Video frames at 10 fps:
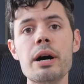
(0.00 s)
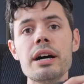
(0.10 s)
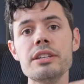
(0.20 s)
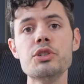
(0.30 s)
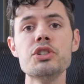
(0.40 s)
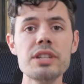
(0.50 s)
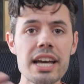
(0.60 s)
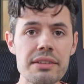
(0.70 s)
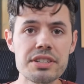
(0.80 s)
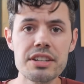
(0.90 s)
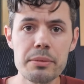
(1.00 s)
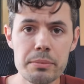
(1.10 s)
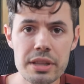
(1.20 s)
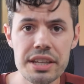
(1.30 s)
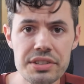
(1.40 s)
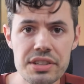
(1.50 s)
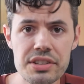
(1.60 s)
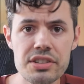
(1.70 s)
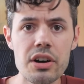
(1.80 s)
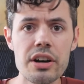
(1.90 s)
but you should have some
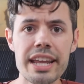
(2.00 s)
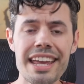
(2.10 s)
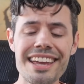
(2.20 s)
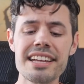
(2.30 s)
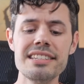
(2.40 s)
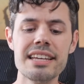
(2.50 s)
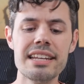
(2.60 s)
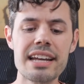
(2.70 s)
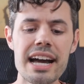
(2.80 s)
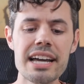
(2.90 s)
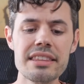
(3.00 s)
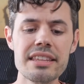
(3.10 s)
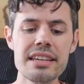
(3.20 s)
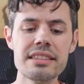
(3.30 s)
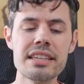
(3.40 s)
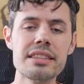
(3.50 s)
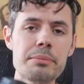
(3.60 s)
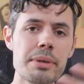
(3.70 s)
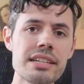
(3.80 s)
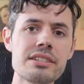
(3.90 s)
lenses on hand. And I think that the
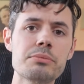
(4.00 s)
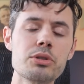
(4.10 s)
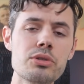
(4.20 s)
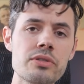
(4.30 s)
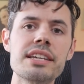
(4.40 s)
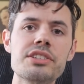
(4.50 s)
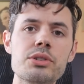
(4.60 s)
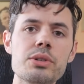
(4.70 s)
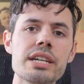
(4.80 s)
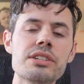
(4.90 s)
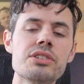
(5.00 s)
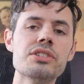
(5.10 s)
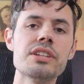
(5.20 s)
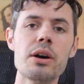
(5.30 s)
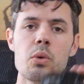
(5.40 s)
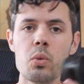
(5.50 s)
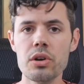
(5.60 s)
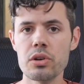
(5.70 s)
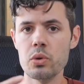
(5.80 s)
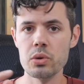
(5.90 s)
best move is to get just a
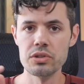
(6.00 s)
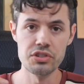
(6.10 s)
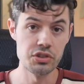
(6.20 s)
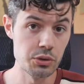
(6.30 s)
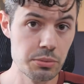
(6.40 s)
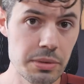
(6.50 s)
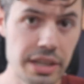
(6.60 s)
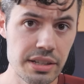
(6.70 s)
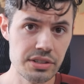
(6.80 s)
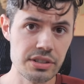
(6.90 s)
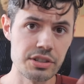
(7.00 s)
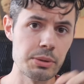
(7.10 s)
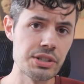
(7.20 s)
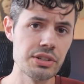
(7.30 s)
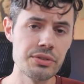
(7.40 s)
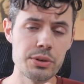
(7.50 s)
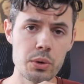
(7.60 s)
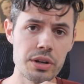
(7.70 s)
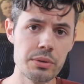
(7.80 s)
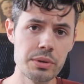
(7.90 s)
workhorse zoom lens, especially if you're
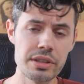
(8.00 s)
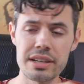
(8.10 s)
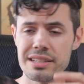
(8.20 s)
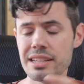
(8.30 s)
working with like a